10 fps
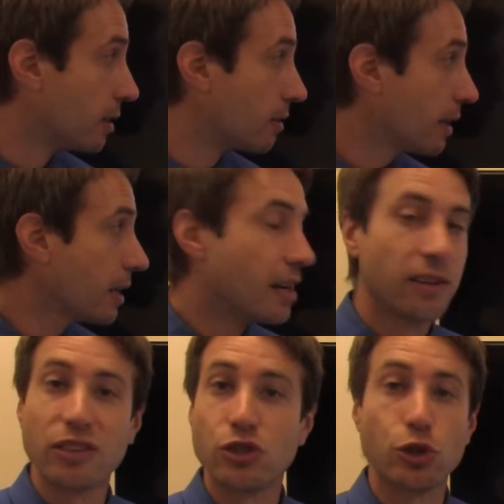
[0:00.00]
Right?
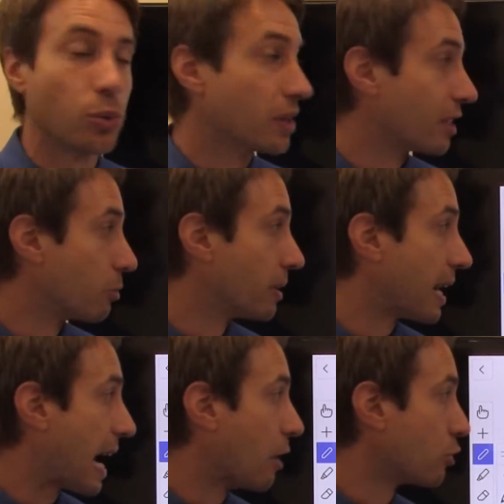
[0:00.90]
Let's do a little bit
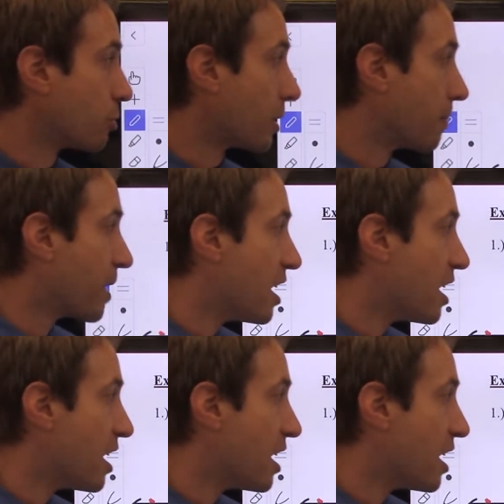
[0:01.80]
of algebra.